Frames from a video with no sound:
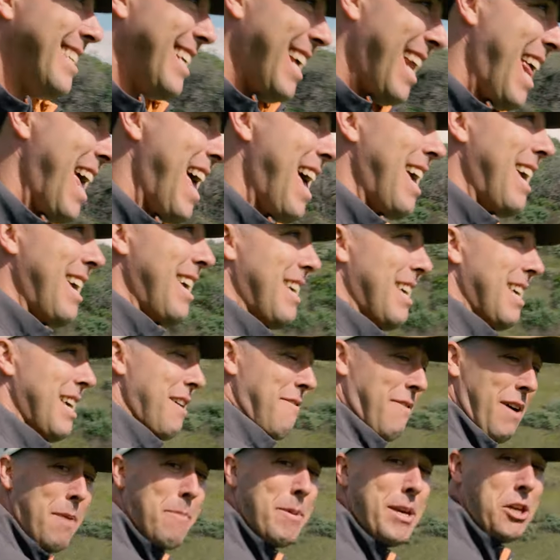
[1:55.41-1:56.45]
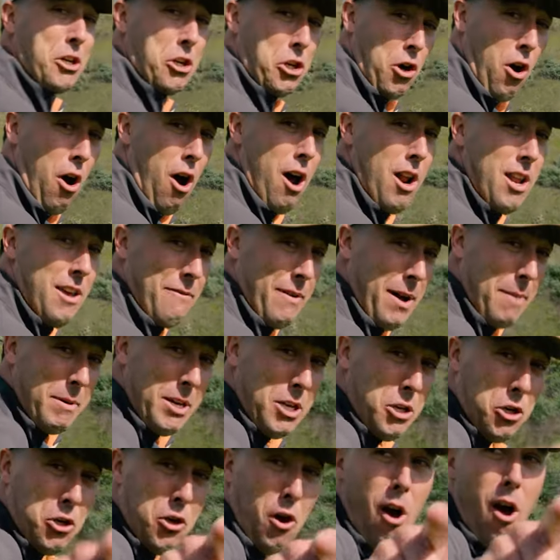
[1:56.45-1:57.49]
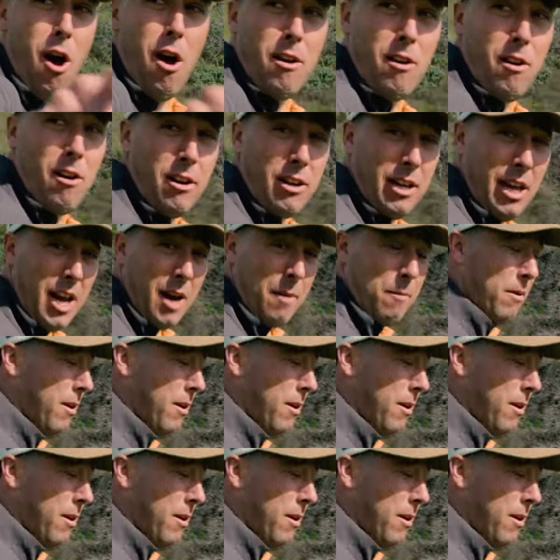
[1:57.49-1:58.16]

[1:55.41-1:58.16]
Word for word: Today, if I beat Sean, if I beat Sean on camera.